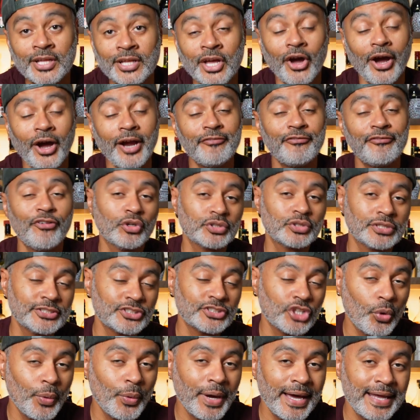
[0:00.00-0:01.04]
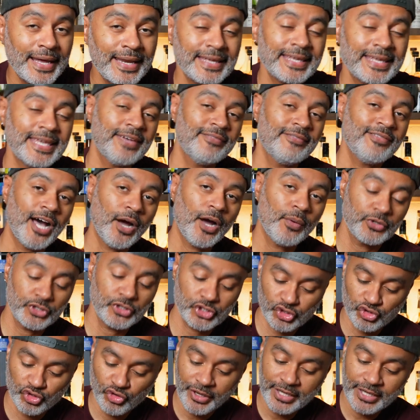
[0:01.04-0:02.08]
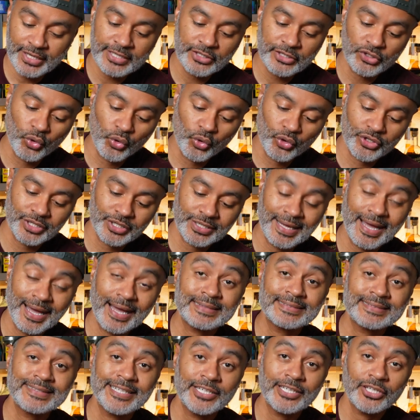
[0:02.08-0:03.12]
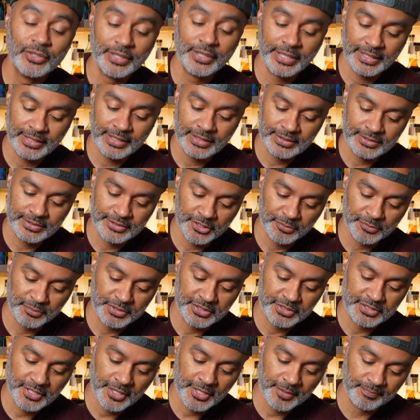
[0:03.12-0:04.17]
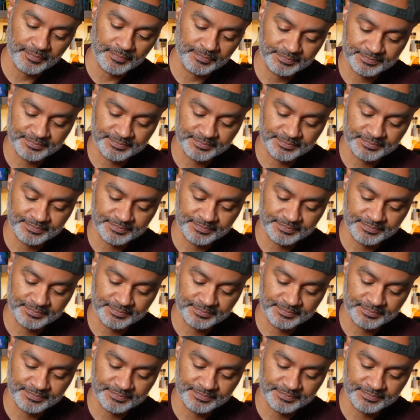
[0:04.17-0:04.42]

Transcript: All right, folks, let's go ahead and give our restraining order cocktail a sippy sip.